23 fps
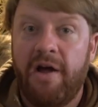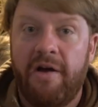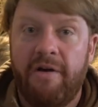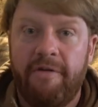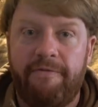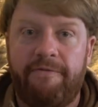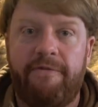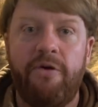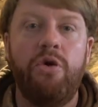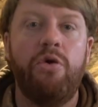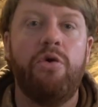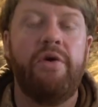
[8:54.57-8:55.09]

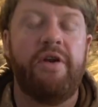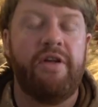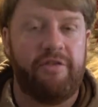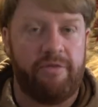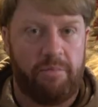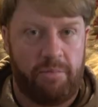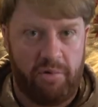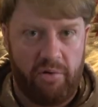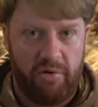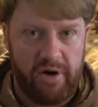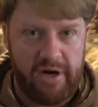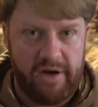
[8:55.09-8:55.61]
Food is a
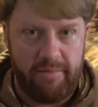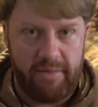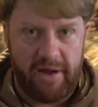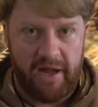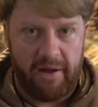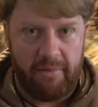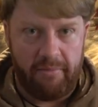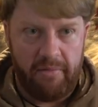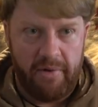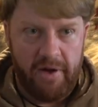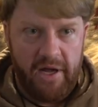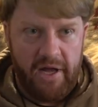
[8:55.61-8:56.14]

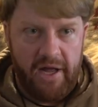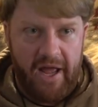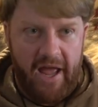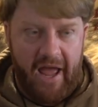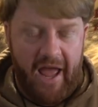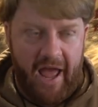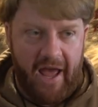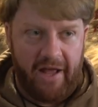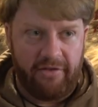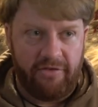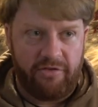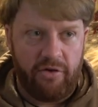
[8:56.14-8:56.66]
premium,
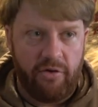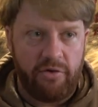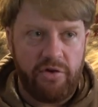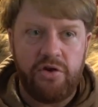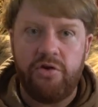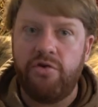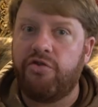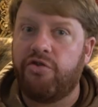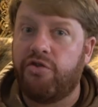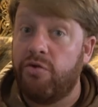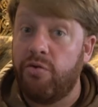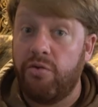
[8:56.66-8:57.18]
and so
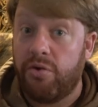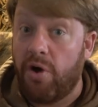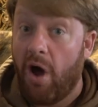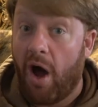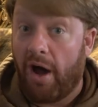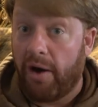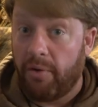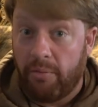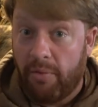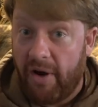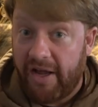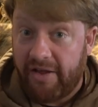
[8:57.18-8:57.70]
you do
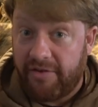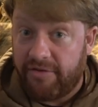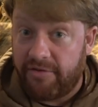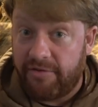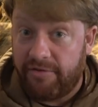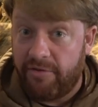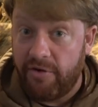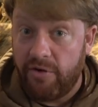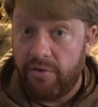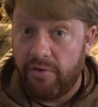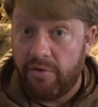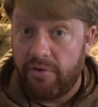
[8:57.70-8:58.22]
not waste
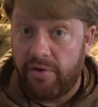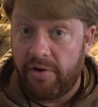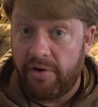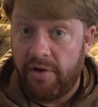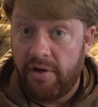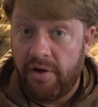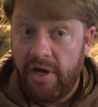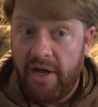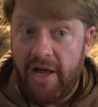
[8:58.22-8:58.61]
food.